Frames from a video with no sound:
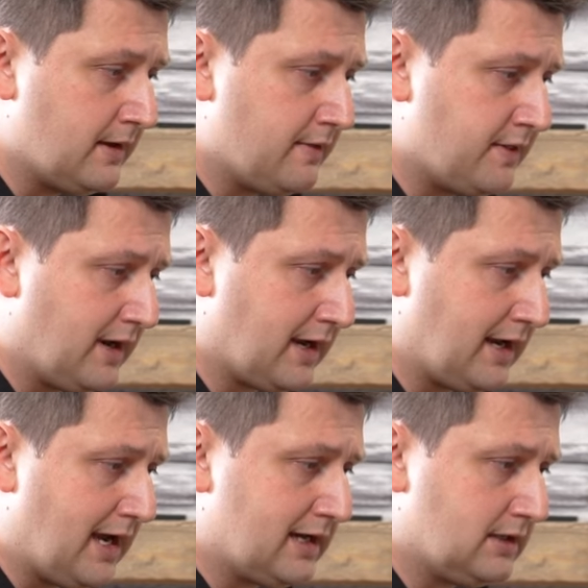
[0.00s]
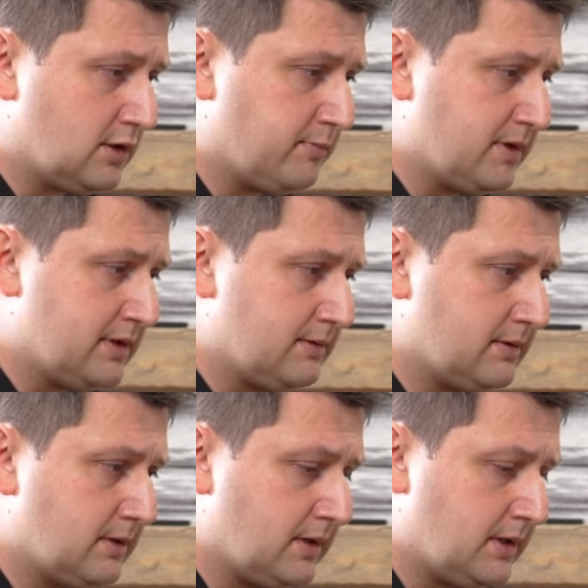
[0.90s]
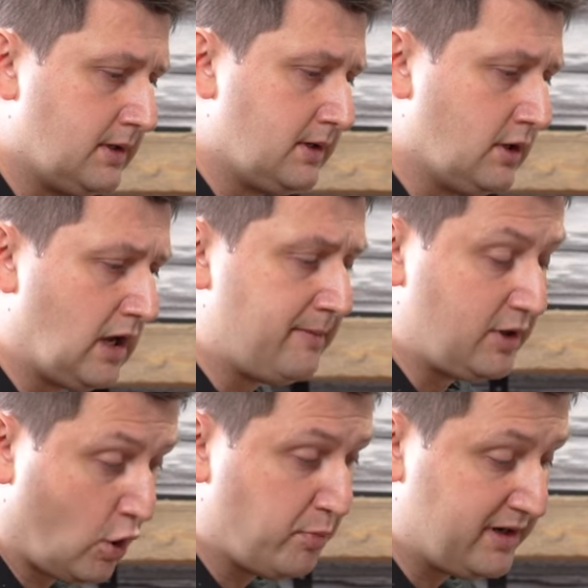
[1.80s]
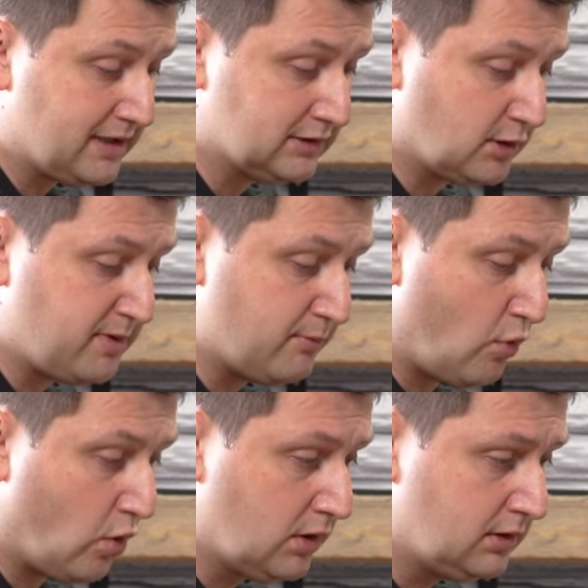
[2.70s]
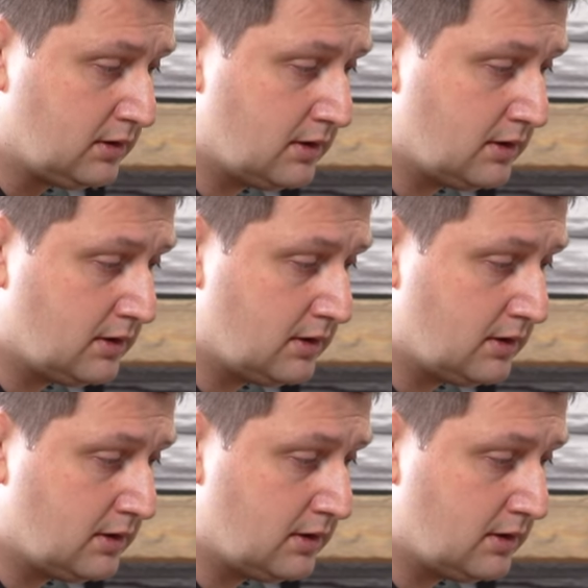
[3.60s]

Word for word: Then I can add a little bit, I mean, open it a little bit more.